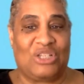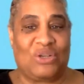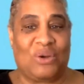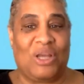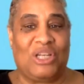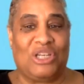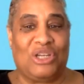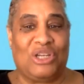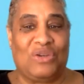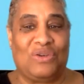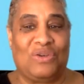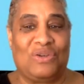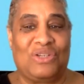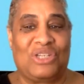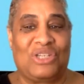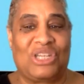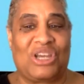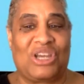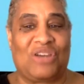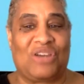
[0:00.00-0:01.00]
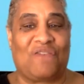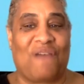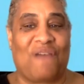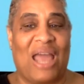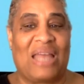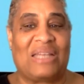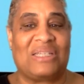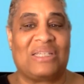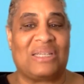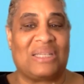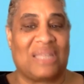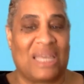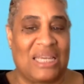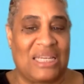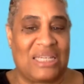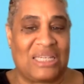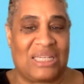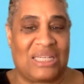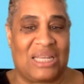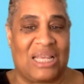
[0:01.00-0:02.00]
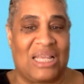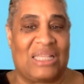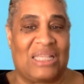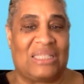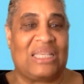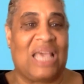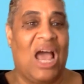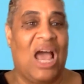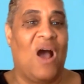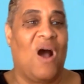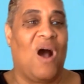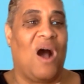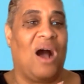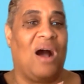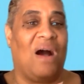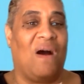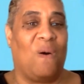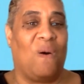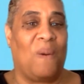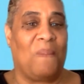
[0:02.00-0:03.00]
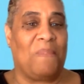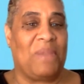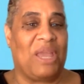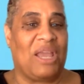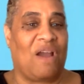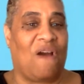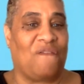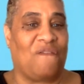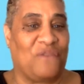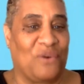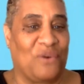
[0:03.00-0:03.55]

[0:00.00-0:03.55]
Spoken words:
So Anuj, congratulations on being our